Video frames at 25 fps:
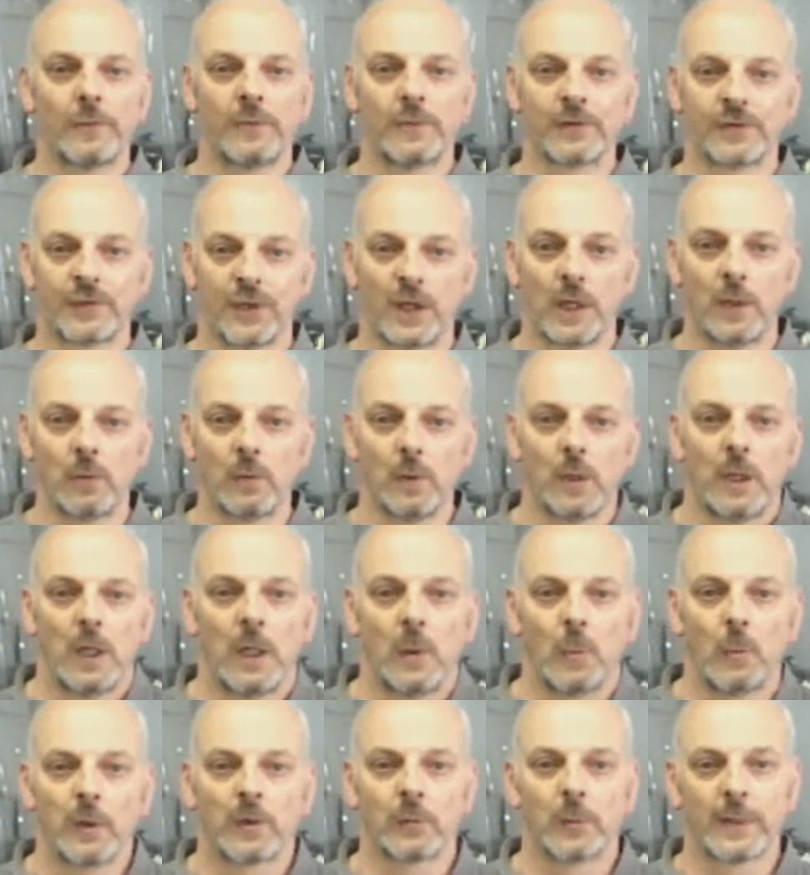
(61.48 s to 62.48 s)
or so,
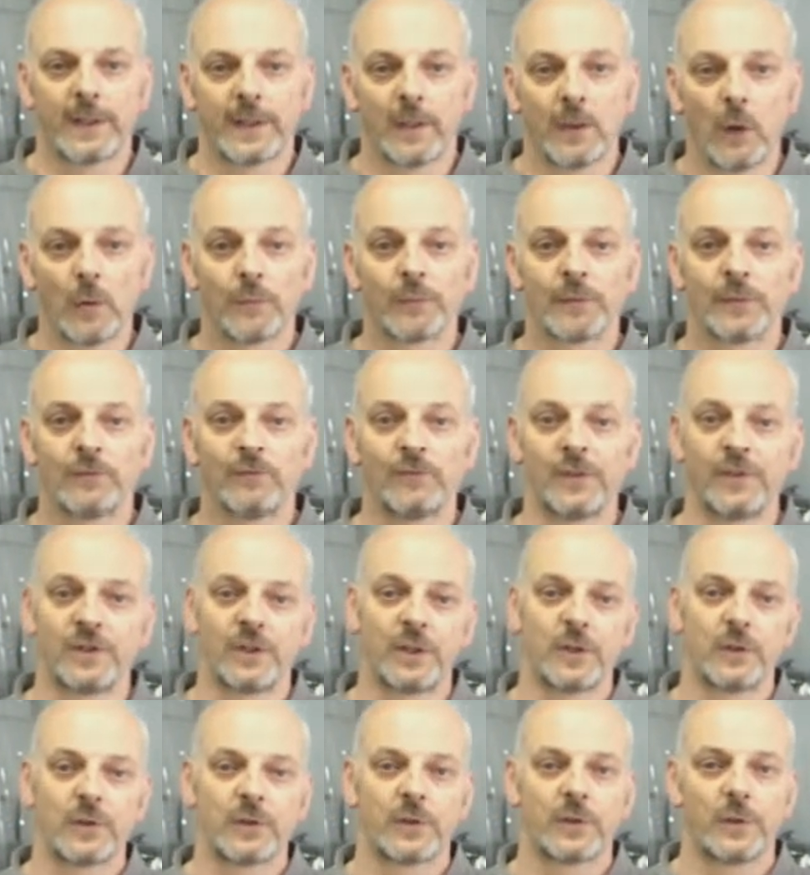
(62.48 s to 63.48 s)
which we can often
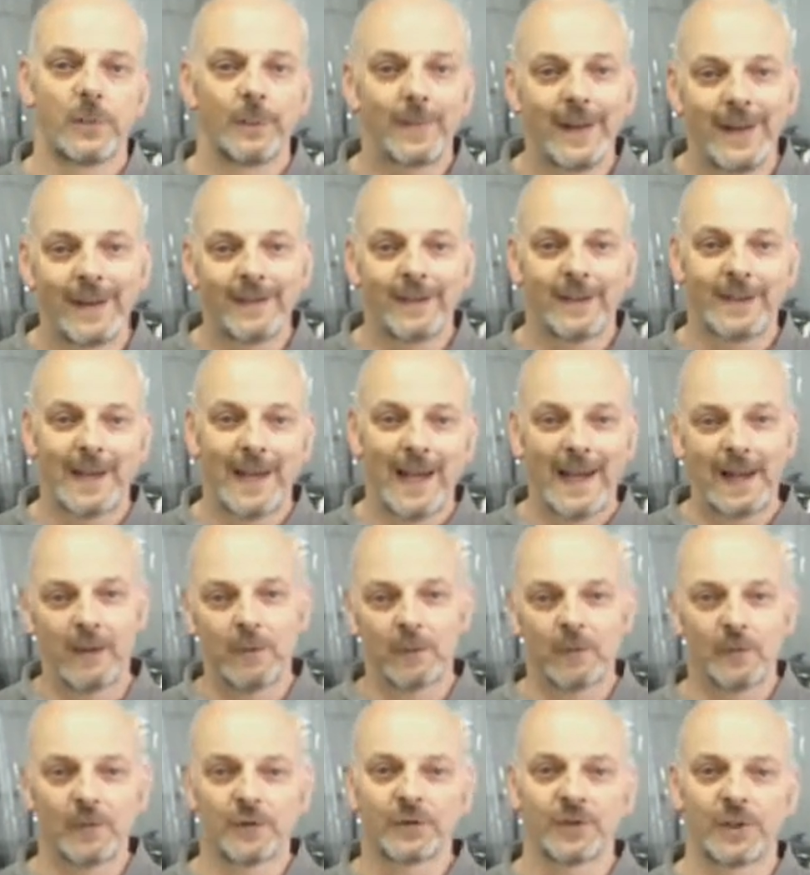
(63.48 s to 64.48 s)
reduce to about an
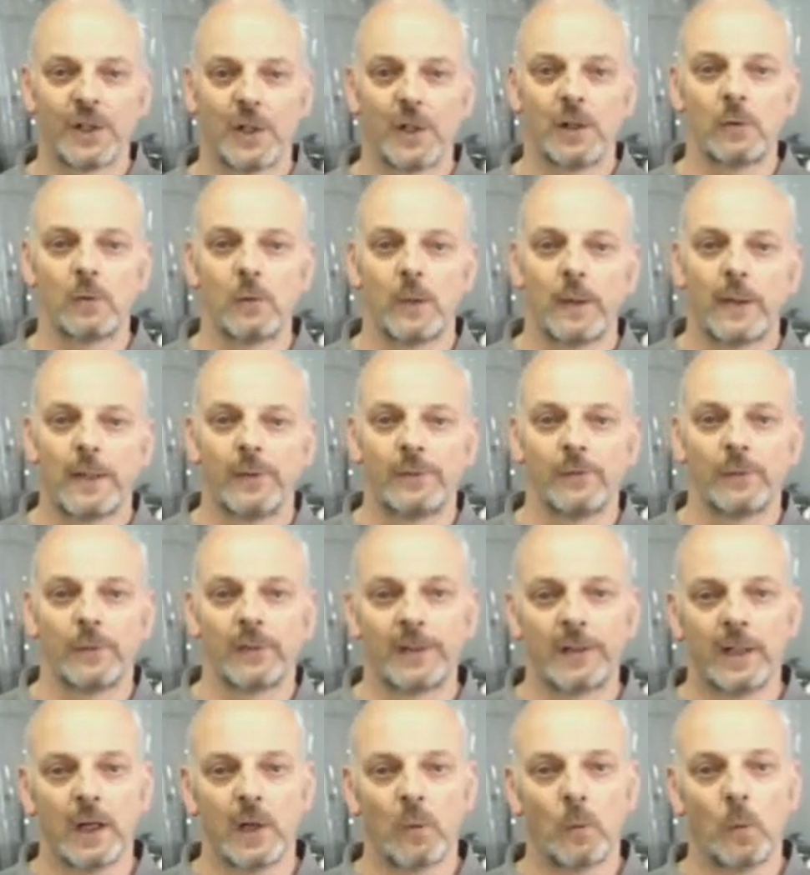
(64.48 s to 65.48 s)
hour or so if
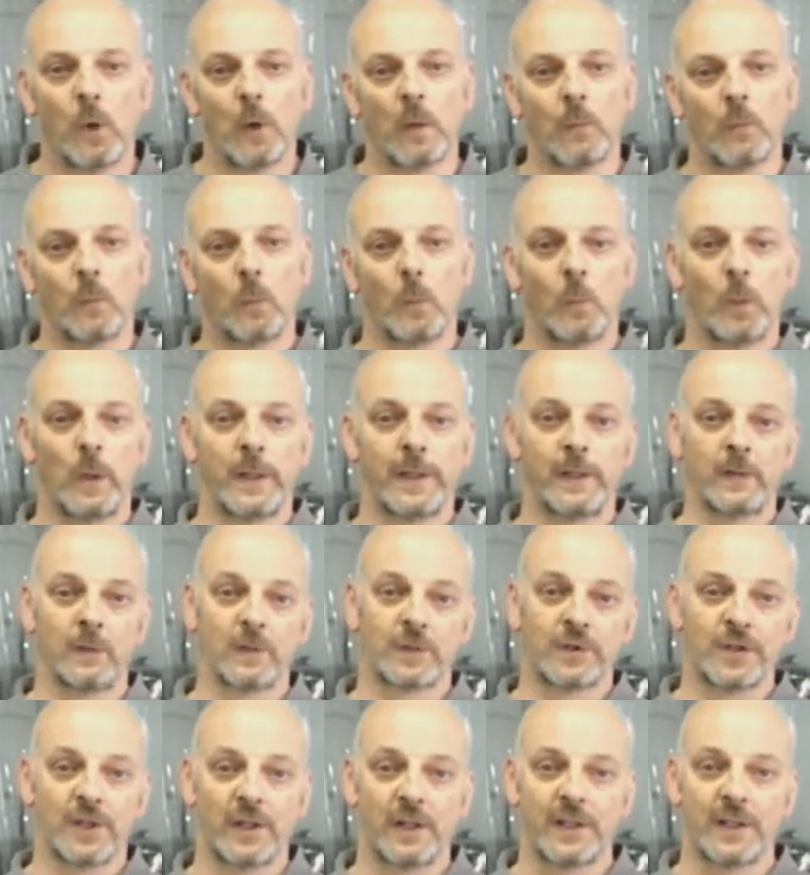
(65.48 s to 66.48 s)
we know what
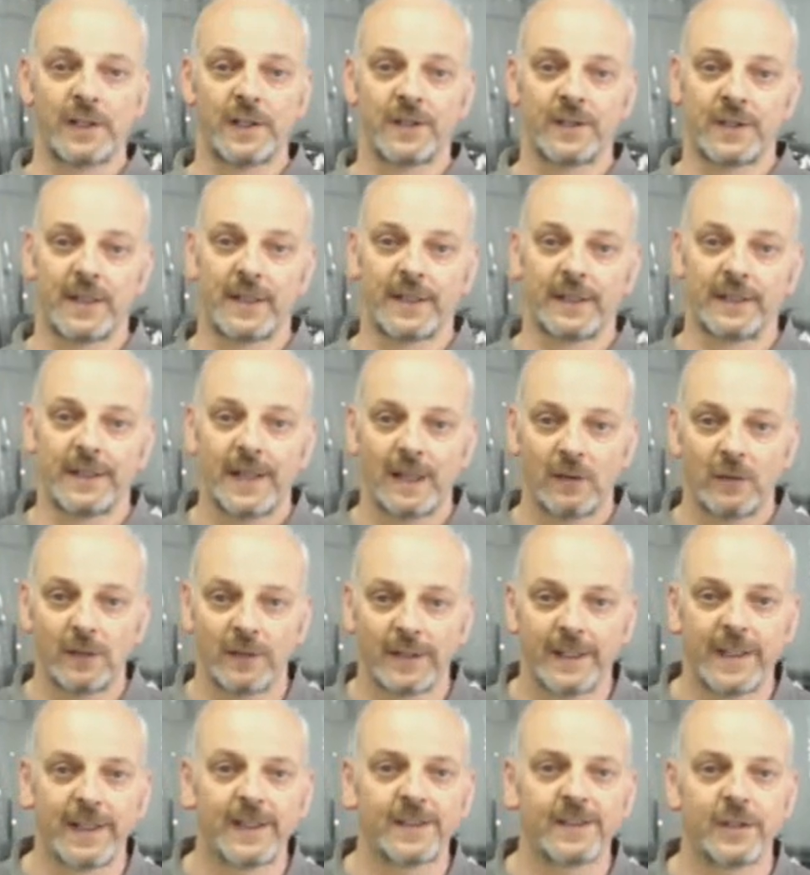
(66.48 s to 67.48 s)
wheel size and
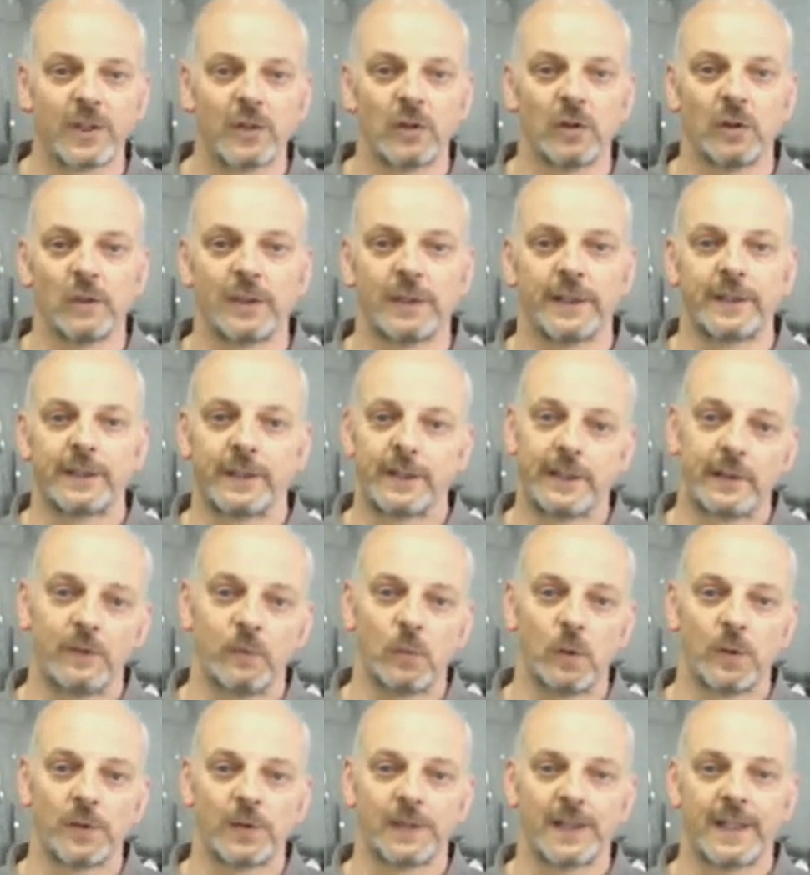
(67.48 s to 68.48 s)
AlloyGator colour
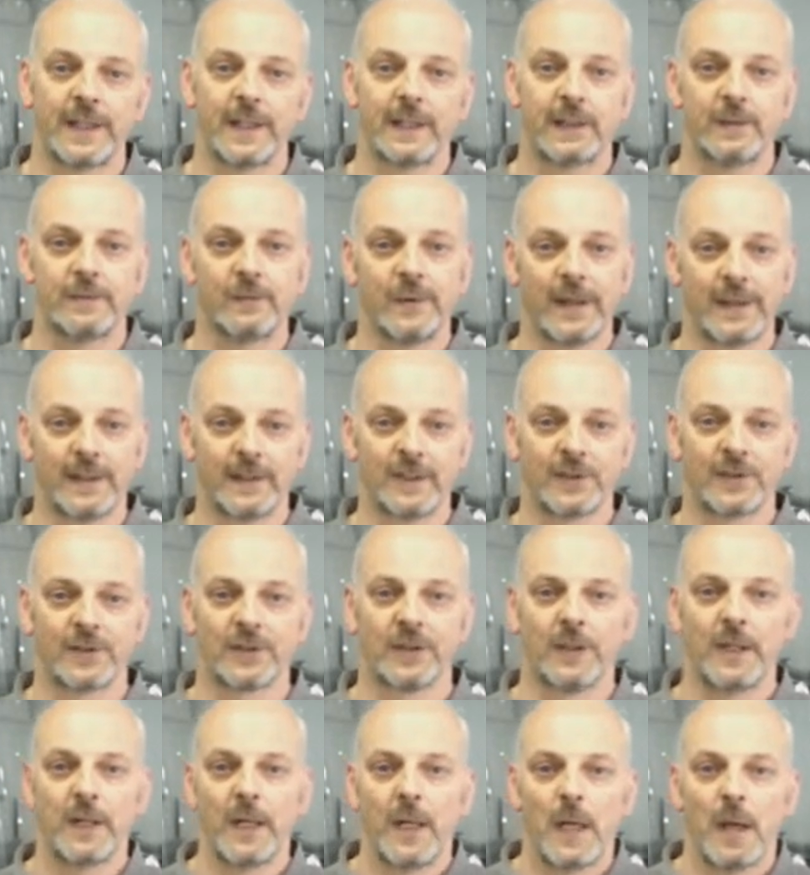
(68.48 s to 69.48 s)
you want in
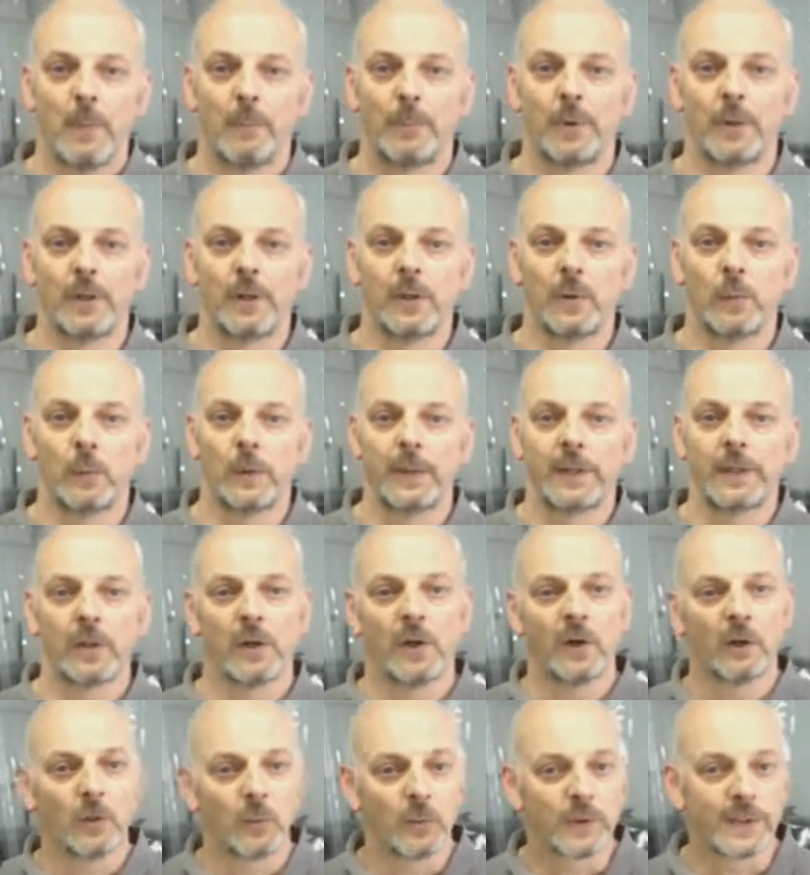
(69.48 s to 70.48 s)
advance. But we
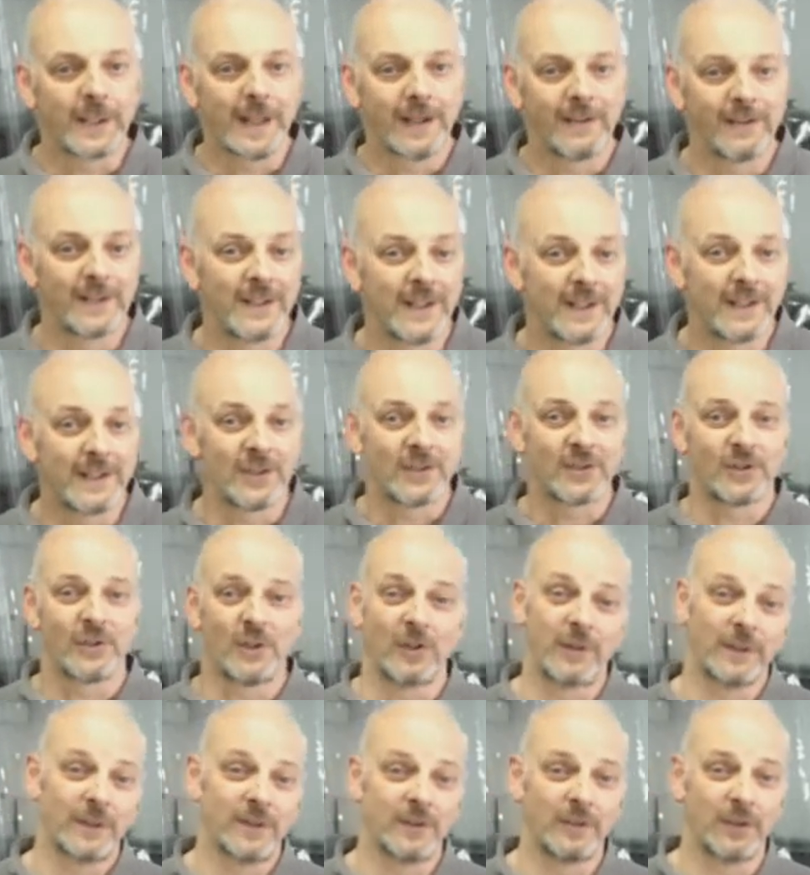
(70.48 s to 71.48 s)
can't always guarantee to
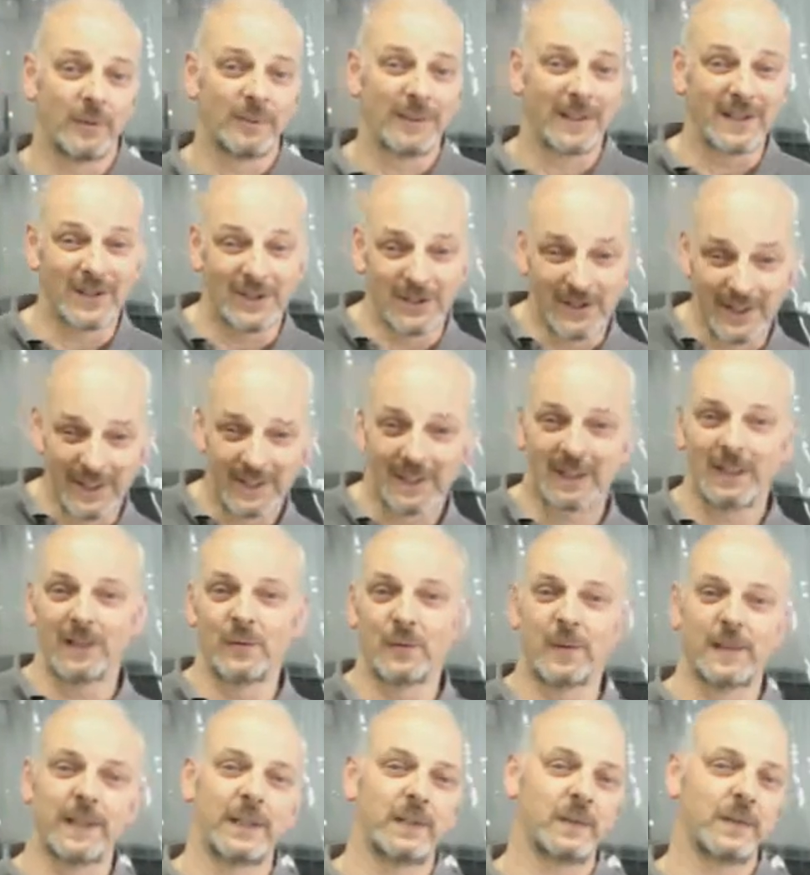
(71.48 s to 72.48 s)
start your job exactly
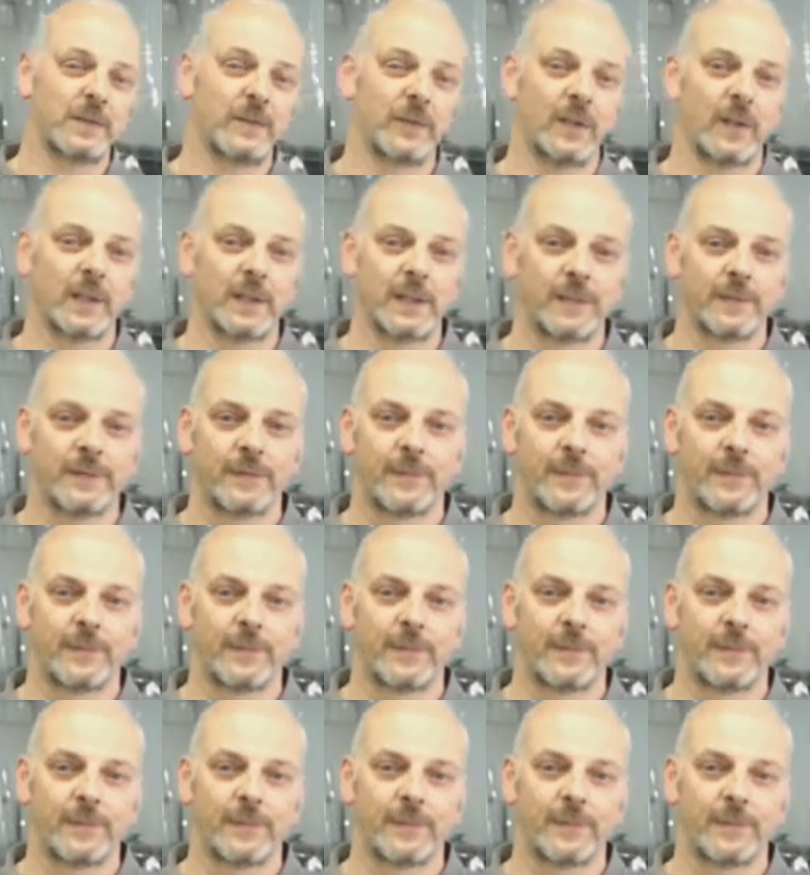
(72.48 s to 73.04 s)
when you arrive.